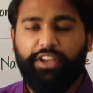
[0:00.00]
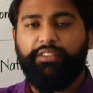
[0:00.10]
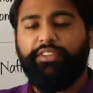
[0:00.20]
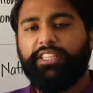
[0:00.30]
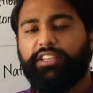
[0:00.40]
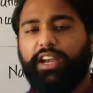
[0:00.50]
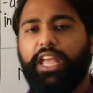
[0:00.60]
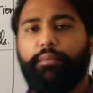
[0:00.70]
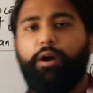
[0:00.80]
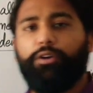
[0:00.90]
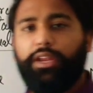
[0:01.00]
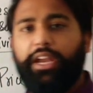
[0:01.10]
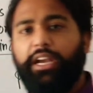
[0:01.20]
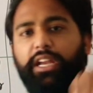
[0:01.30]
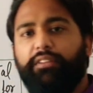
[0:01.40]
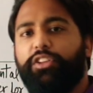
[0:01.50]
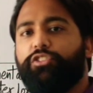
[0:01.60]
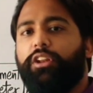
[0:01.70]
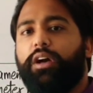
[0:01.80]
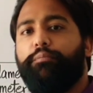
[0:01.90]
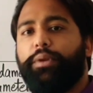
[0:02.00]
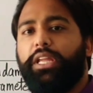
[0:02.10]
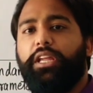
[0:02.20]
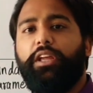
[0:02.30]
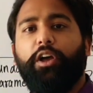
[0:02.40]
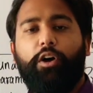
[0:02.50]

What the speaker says: When we study about an individual company